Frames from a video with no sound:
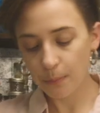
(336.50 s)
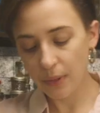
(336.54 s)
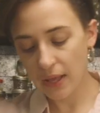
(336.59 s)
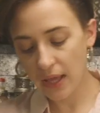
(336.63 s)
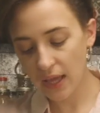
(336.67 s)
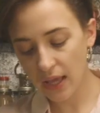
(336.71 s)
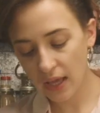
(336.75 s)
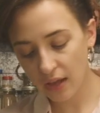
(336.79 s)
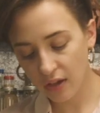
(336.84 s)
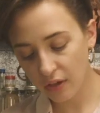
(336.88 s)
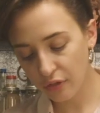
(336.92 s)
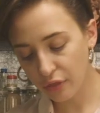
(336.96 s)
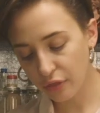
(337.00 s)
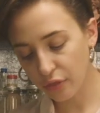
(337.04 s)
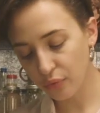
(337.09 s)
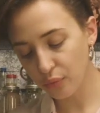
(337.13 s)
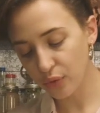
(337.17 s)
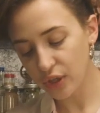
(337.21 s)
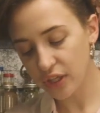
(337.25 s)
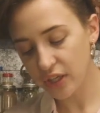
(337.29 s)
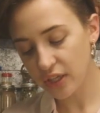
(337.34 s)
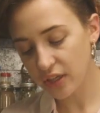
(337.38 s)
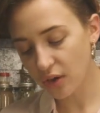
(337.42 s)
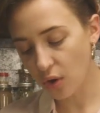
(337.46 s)
pick
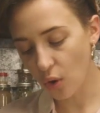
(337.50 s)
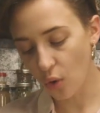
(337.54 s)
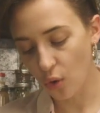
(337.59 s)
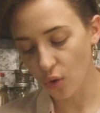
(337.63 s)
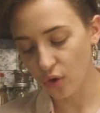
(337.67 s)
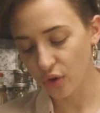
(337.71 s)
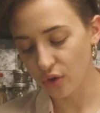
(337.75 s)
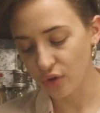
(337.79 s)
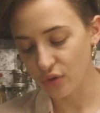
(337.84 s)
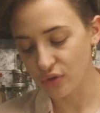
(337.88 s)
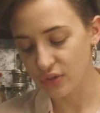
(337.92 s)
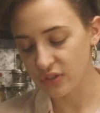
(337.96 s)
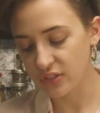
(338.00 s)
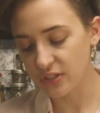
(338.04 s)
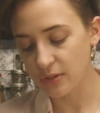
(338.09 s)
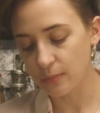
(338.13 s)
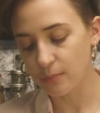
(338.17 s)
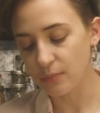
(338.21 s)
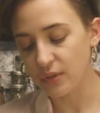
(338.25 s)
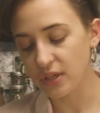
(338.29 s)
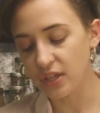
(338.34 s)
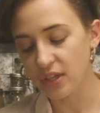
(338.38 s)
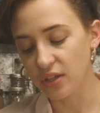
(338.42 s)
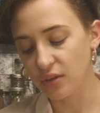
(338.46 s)
3 corners to
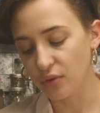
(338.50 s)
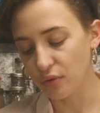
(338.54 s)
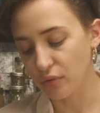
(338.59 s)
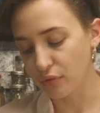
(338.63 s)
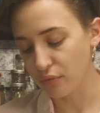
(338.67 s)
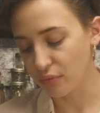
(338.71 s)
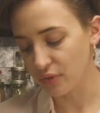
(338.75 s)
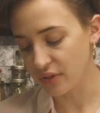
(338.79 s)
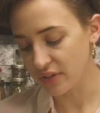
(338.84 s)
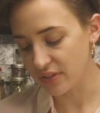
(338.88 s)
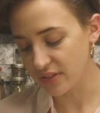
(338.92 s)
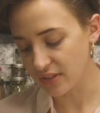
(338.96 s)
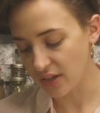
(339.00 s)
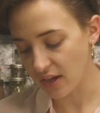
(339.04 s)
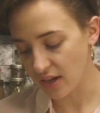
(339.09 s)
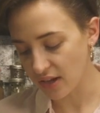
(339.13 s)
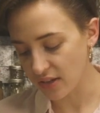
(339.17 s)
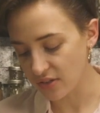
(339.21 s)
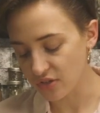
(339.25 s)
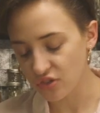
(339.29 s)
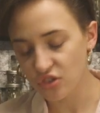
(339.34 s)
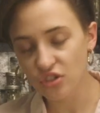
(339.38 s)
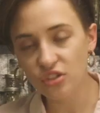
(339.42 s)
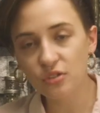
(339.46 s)
be your 3
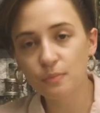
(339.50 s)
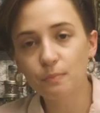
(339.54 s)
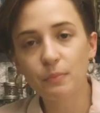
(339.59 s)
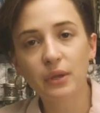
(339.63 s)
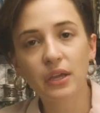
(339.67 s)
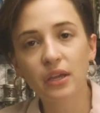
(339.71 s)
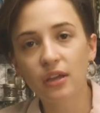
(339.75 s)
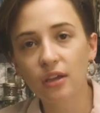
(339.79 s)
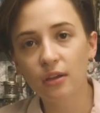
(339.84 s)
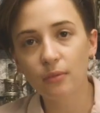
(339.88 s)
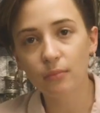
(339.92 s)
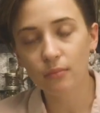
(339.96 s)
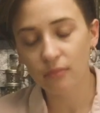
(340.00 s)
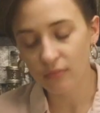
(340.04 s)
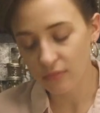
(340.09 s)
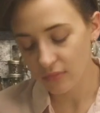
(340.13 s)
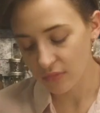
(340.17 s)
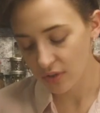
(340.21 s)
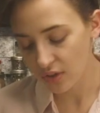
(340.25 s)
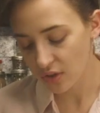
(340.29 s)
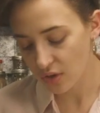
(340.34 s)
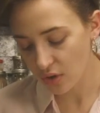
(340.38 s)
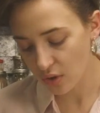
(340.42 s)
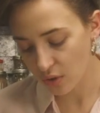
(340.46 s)
sides. Just pick
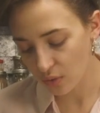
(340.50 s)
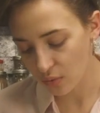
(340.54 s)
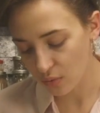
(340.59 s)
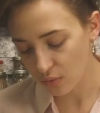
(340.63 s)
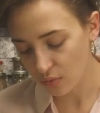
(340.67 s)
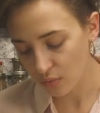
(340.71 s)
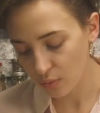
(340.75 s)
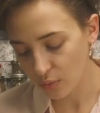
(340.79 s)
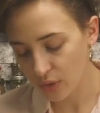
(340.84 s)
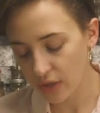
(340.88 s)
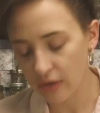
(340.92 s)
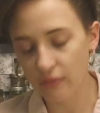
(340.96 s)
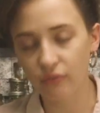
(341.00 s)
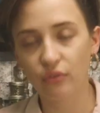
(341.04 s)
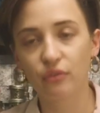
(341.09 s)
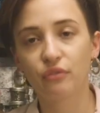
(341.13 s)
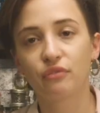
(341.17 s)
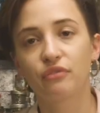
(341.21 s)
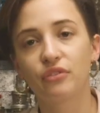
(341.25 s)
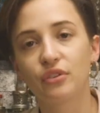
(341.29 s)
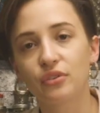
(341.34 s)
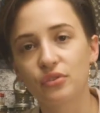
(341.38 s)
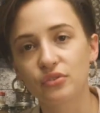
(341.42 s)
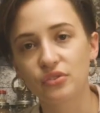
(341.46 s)
them, you know, whatever
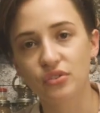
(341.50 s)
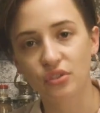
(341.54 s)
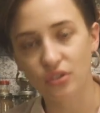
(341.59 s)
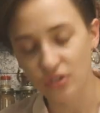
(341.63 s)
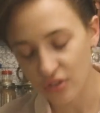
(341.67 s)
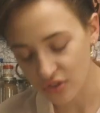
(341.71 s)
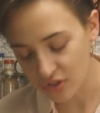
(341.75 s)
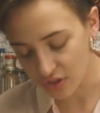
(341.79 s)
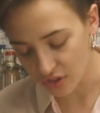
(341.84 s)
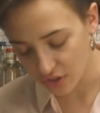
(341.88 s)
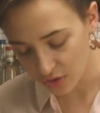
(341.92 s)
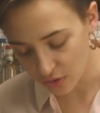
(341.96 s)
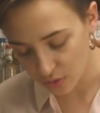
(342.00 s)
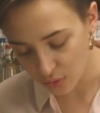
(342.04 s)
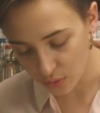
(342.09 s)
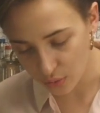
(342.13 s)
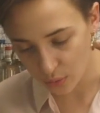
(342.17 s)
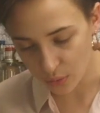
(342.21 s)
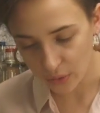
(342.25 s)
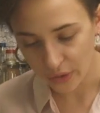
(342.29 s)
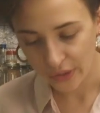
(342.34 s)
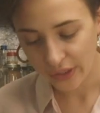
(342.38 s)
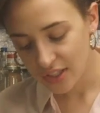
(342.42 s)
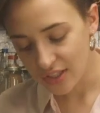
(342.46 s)
feels good to
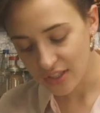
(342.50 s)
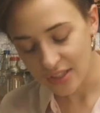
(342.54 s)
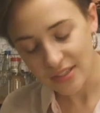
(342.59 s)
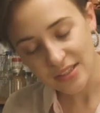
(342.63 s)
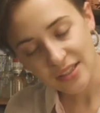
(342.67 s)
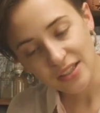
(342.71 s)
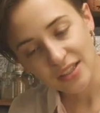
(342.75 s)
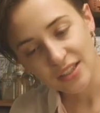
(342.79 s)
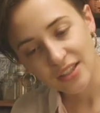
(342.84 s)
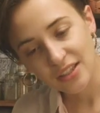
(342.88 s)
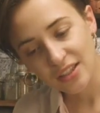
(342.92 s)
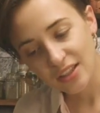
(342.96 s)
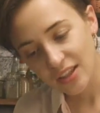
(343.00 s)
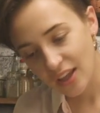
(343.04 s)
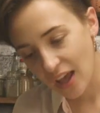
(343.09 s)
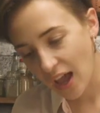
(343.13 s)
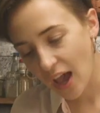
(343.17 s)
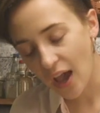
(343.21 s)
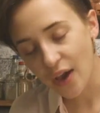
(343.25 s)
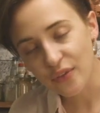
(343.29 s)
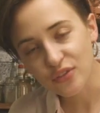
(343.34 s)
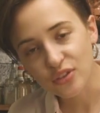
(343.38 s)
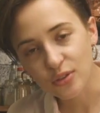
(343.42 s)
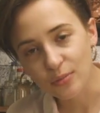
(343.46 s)
you. Doesn't
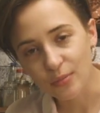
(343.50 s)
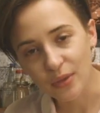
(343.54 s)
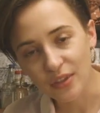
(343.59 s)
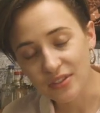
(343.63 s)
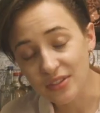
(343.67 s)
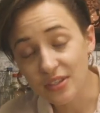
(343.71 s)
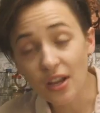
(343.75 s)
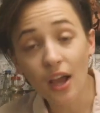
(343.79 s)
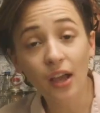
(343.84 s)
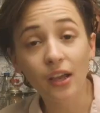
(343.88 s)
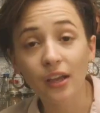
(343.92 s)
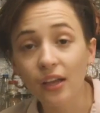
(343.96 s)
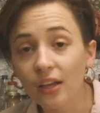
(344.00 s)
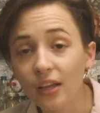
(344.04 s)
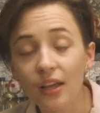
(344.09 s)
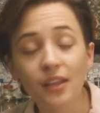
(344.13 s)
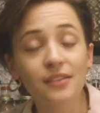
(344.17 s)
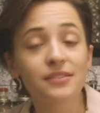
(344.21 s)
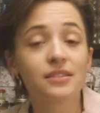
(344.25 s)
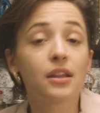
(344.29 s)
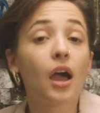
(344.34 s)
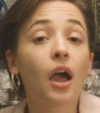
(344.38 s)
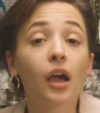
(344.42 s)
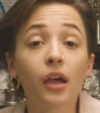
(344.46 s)
have to, it's not
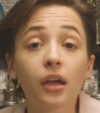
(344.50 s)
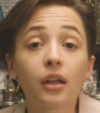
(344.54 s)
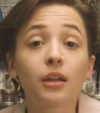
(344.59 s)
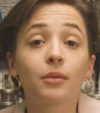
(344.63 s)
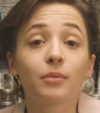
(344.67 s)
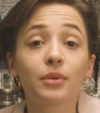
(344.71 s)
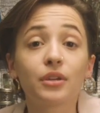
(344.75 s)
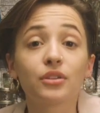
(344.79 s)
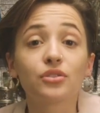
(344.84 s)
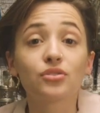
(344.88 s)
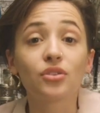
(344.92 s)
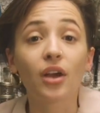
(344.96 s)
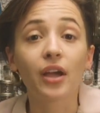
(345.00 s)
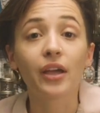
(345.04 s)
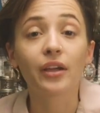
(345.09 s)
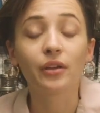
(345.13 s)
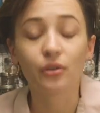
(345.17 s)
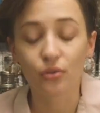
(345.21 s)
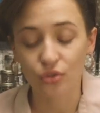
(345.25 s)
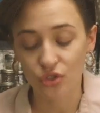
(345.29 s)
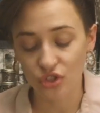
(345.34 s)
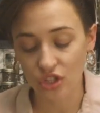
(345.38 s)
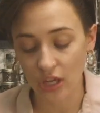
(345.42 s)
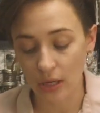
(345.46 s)
gonna be a
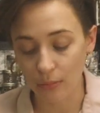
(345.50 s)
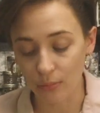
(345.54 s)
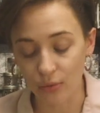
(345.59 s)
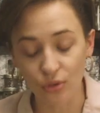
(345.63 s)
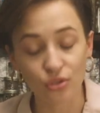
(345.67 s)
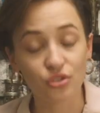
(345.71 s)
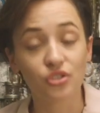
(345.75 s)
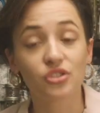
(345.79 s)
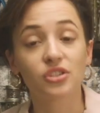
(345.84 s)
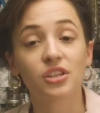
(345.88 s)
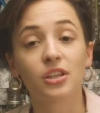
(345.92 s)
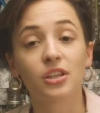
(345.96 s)
triangle shape. You're just